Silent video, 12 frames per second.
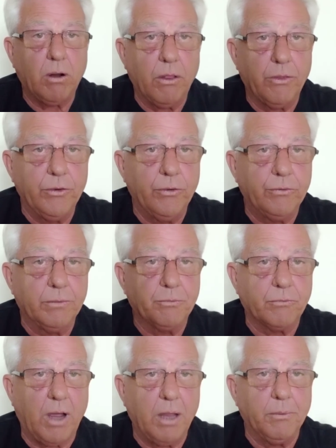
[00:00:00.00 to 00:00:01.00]
all the new
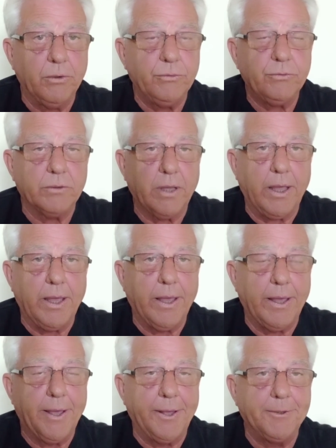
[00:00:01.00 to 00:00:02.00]
subscribers,
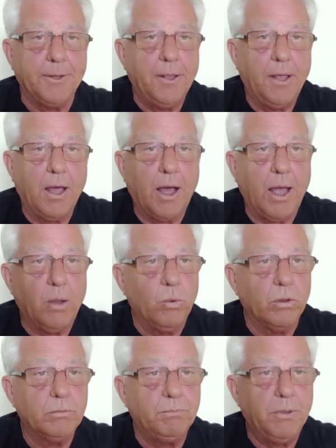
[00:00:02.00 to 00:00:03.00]
and I
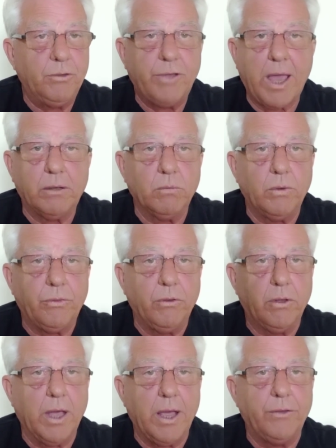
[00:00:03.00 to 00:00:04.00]
will be chatting with
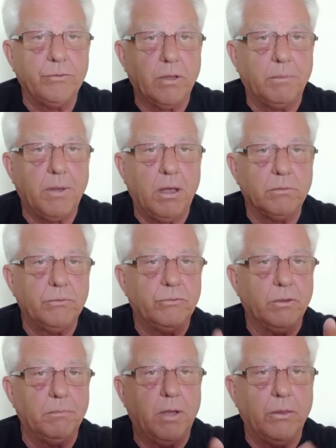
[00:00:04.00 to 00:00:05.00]
you guys about
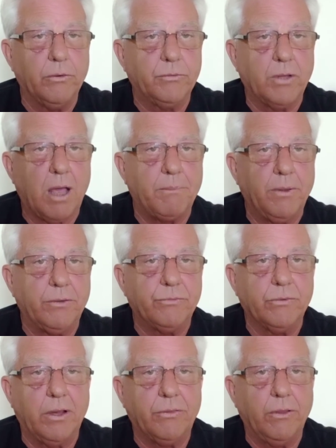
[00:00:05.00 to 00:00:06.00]
some other topics
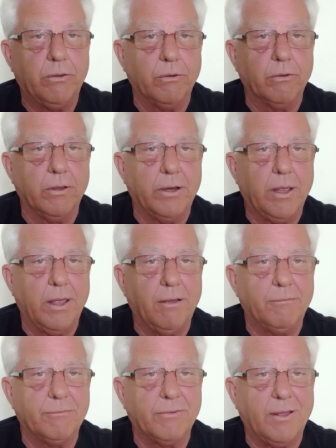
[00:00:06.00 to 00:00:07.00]
that I think you're going to
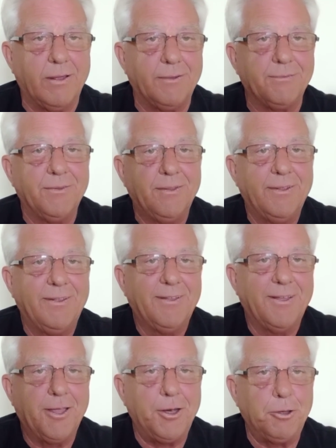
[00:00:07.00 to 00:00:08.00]
have
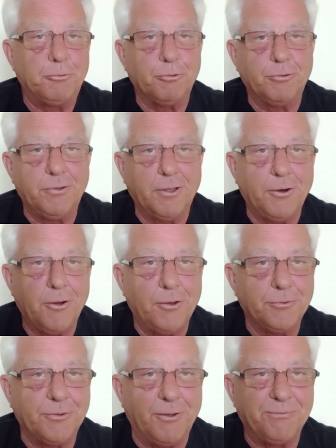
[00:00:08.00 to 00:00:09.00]
an interest in
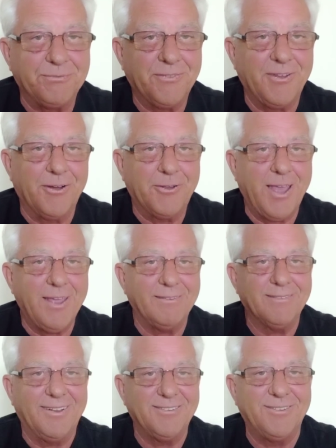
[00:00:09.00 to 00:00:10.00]
also. Okay,
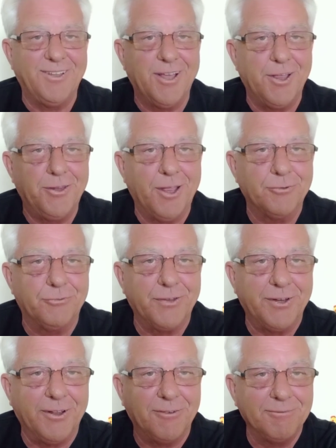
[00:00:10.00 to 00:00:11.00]
I'll see you on the next
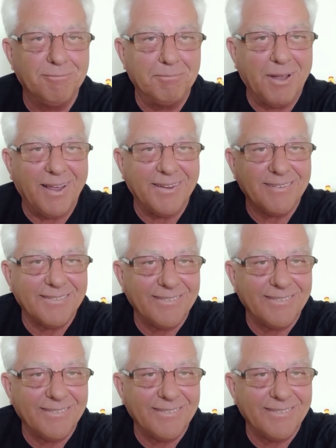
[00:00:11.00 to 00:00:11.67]
video. Bye.